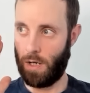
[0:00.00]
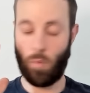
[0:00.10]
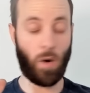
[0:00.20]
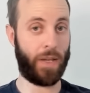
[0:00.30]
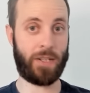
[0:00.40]

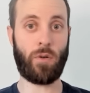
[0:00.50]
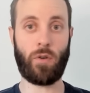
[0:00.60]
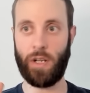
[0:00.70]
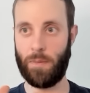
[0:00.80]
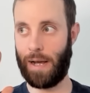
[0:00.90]
what they're
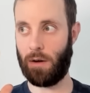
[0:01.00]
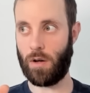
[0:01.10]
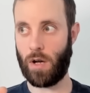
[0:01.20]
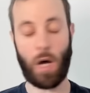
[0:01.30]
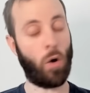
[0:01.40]
talking about
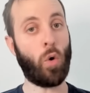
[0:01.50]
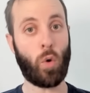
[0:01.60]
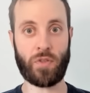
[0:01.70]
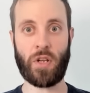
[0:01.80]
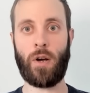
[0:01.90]
at
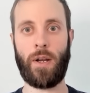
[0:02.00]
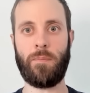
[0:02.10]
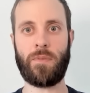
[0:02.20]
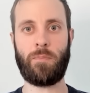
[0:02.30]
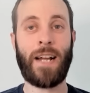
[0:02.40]
all
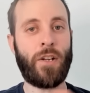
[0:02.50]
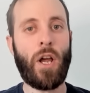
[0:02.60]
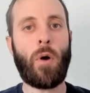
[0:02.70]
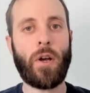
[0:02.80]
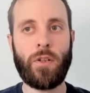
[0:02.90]
times. And I
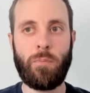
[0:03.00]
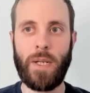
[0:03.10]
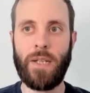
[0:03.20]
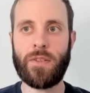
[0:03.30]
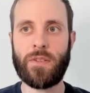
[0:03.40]
know I could
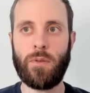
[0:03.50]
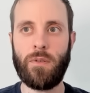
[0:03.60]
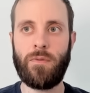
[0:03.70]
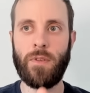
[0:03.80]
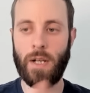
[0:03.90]
be the sort
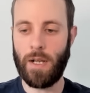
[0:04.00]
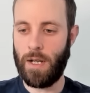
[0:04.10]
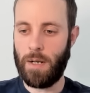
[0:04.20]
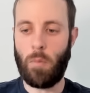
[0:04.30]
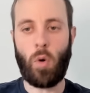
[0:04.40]
of
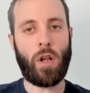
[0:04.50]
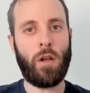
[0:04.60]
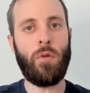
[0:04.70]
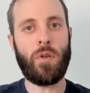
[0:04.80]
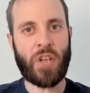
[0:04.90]
more
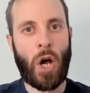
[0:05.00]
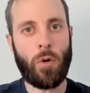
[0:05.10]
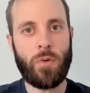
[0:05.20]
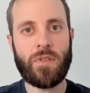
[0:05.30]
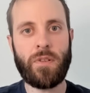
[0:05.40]
clueless
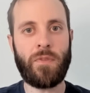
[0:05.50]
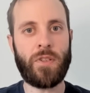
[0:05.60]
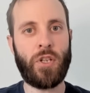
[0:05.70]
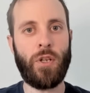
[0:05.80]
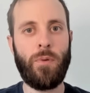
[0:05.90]
host of the
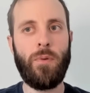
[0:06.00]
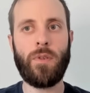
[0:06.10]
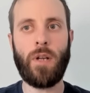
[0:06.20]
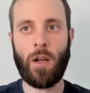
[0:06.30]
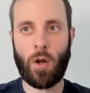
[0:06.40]
two,
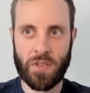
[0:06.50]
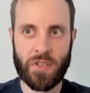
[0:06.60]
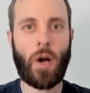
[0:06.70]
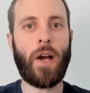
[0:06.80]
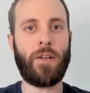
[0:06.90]

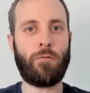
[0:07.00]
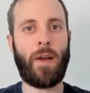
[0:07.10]
alongside a